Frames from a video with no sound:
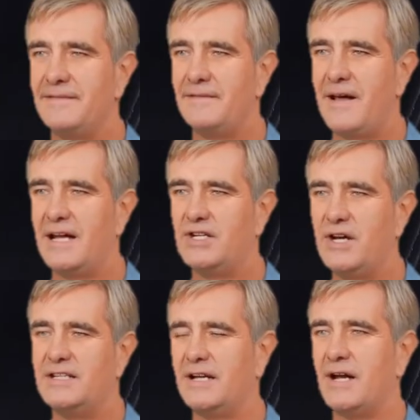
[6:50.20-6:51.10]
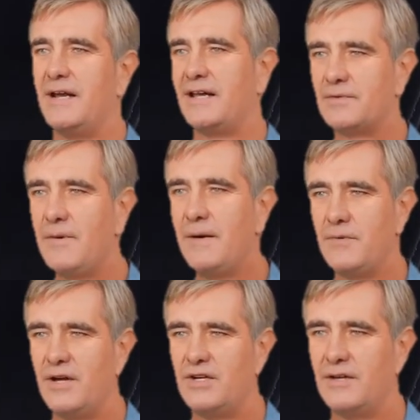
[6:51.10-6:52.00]
Thanks, Jessica. It's my
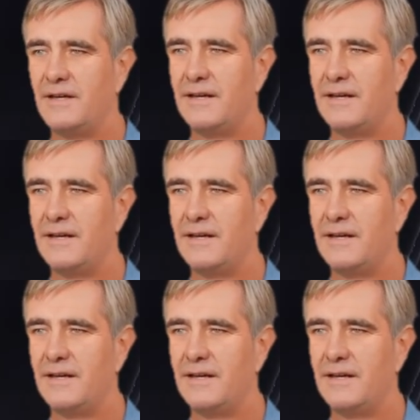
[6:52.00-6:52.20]
pleasure.